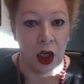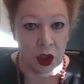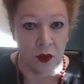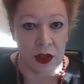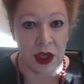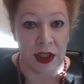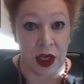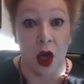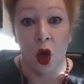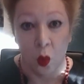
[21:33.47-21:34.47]
your
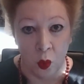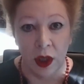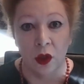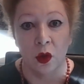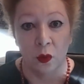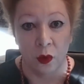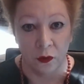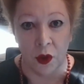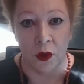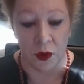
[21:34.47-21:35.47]
assessor will
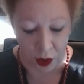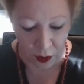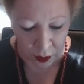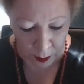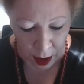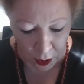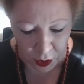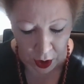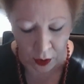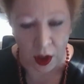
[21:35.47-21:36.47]
refuse the
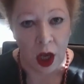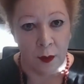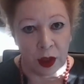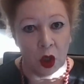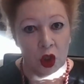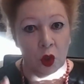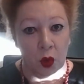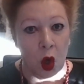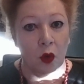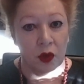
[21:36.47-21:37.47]
milestone because you're
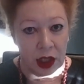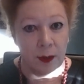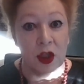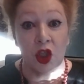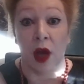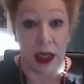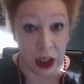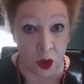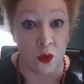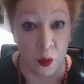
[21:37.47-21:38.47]
not demonstrating
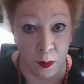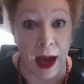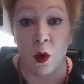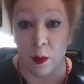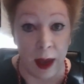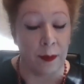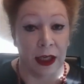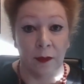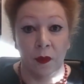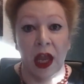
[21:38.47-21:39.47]
through backward
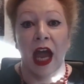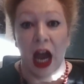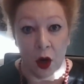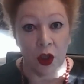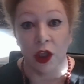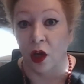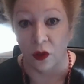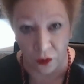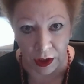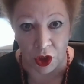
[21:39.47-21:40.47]
mapping how you're going to
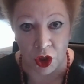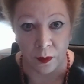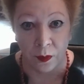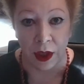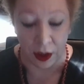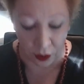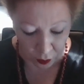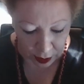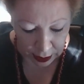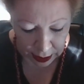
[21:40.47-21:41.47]
finish in
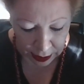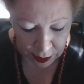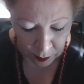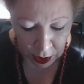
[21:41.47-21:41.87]
3 years.